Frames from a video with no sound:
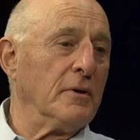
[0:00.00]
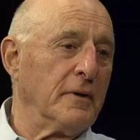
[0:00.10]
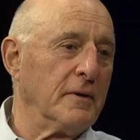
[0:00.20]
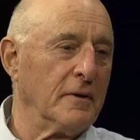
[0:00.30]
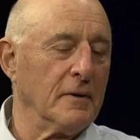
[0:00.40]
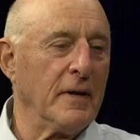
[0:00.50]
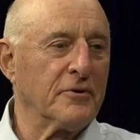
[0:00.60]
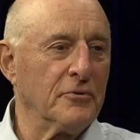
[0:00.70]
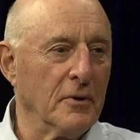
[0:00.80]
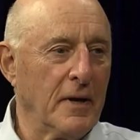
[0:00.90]
in an
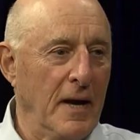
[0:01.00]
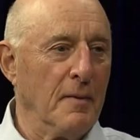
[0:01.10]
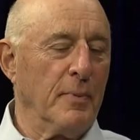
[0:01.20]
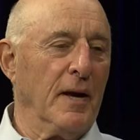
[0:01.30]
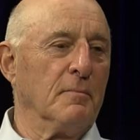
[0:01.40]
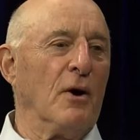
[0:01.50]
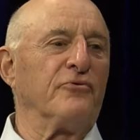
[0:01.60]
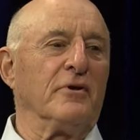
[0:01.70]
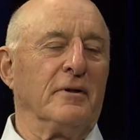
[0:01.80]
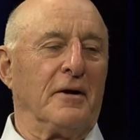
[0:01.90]
electoral campaign. Right,
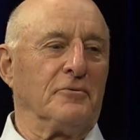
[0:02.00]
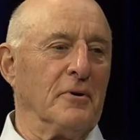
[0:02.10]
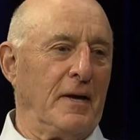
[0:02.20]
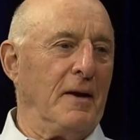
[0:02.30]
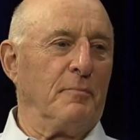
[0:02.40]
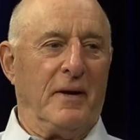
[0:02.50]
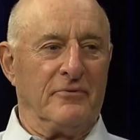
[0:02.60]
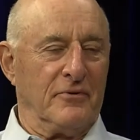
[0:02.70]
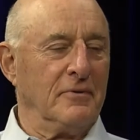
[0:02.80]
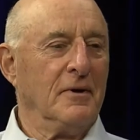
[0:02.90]
Most well, electoral
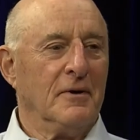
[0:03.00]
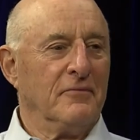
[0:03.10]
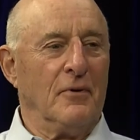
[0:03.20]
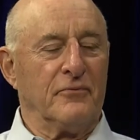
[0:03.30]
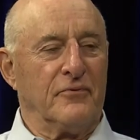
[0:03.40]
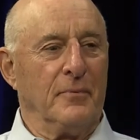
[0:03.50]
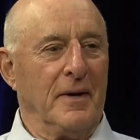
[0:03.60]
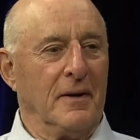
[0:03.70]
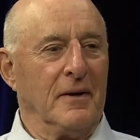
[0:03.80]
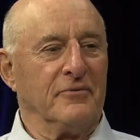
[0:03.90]
campaigns are vote for
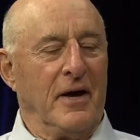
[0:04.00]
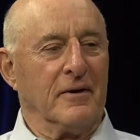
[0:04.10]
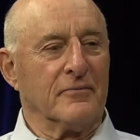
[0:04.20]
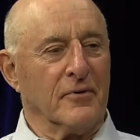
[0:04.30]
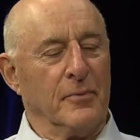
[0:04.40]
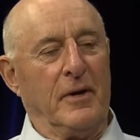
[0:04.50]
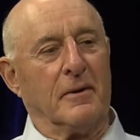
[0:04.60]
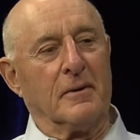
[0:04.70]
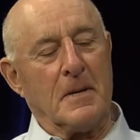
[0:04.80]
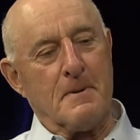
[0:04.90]
me and I'll take it from well, here. Well, the thing